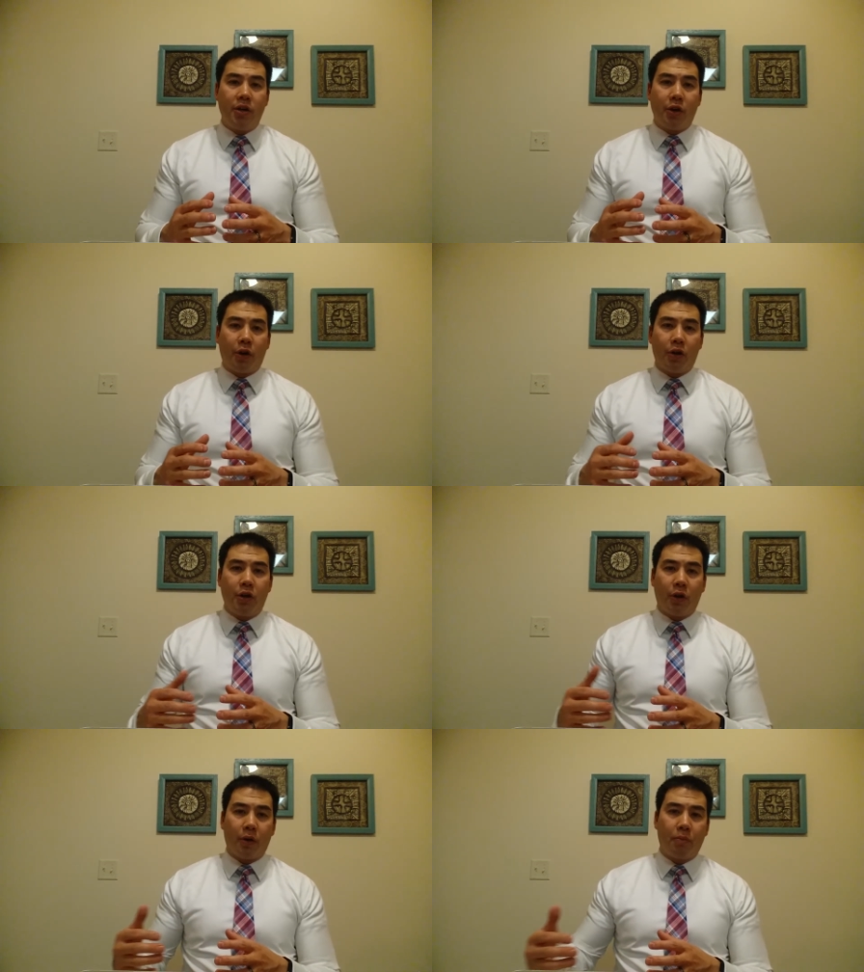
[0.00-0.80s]
you're
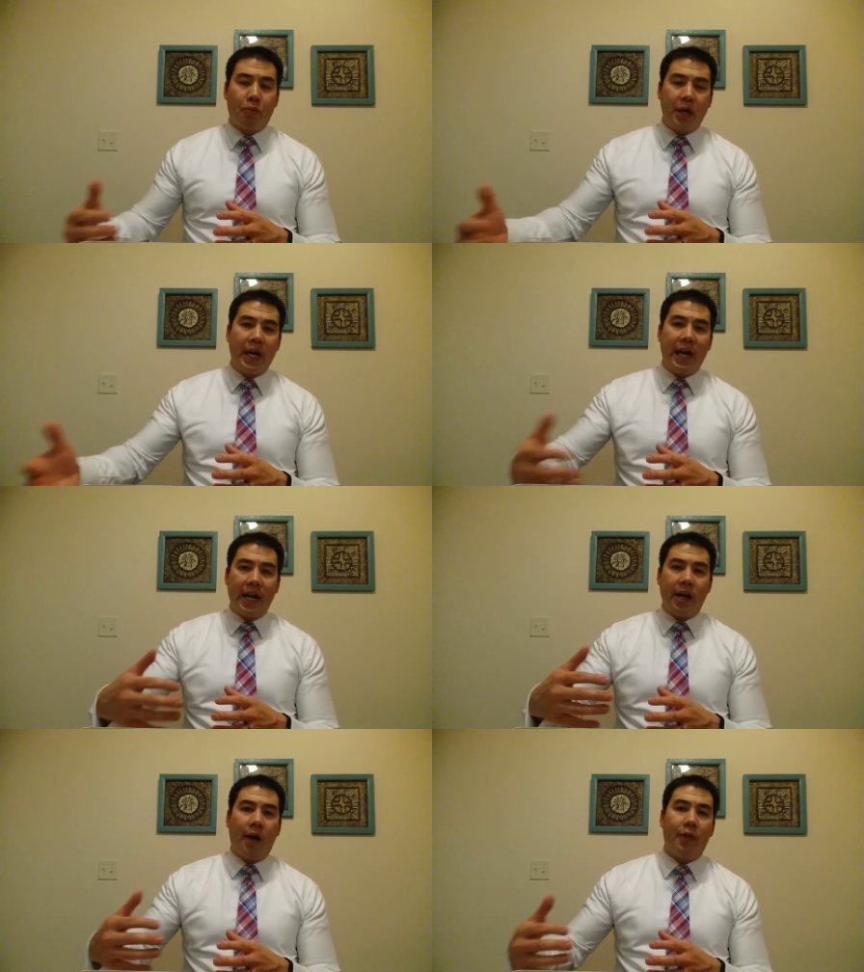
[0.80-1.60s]
you're bringing
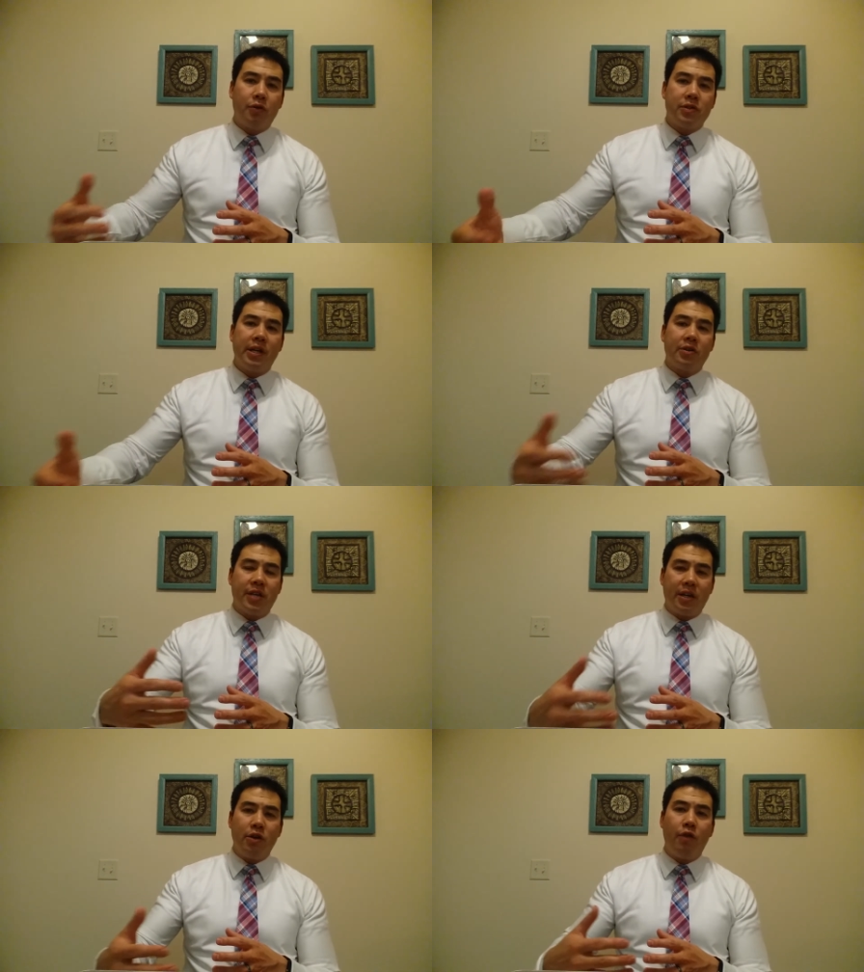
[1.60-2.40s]
in on those leaders
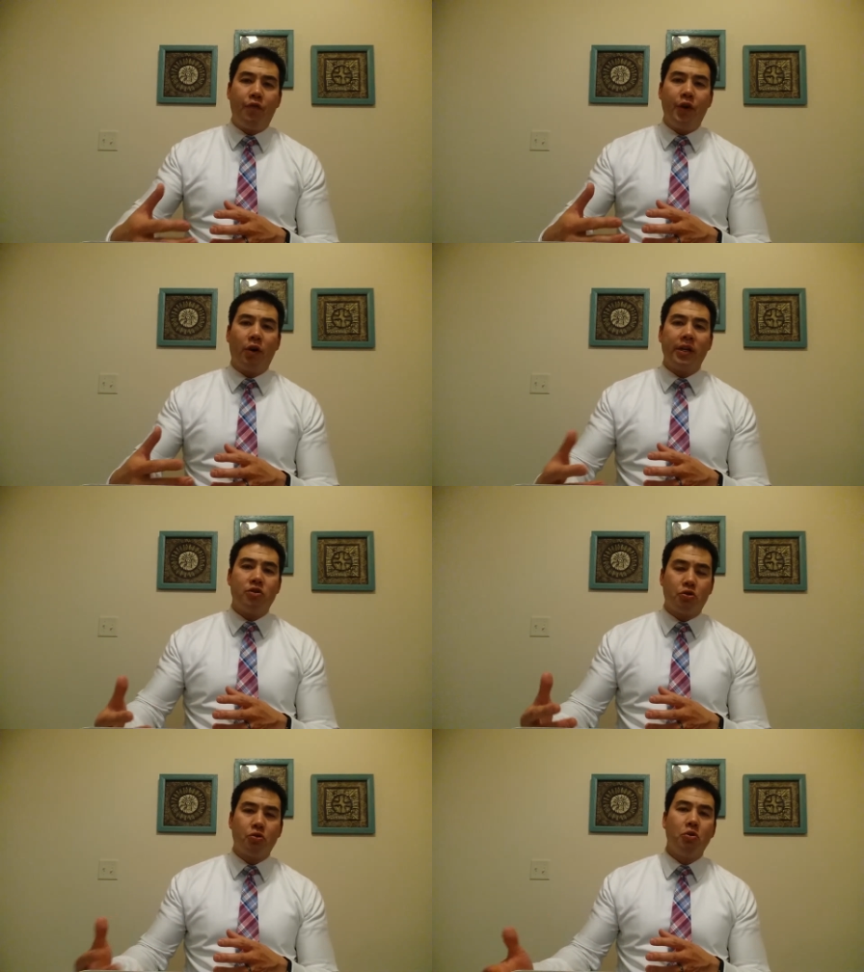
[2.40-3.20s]
that you feel can
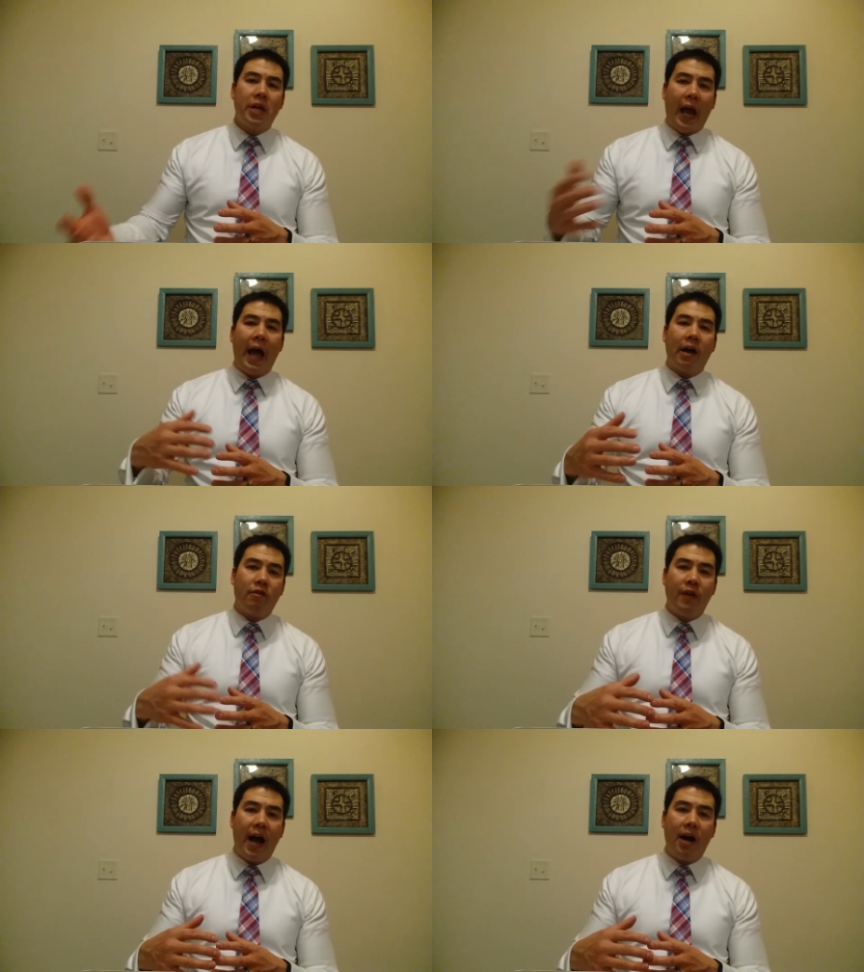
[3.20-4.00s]
truly
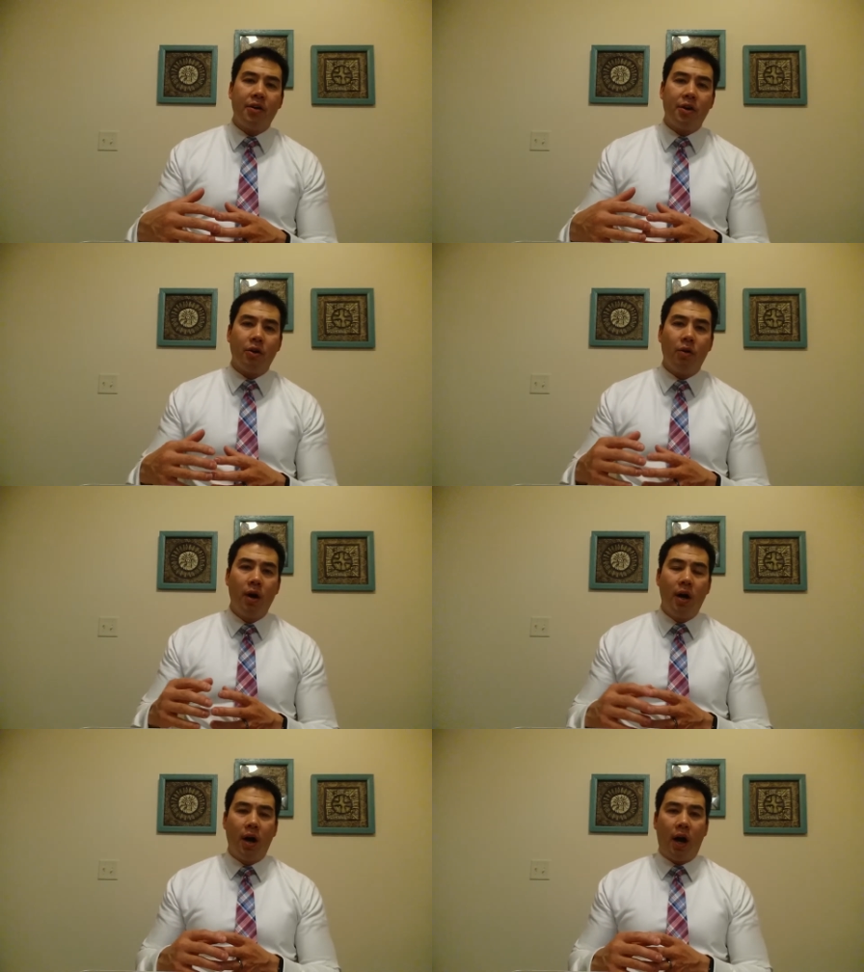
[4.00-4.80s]
add value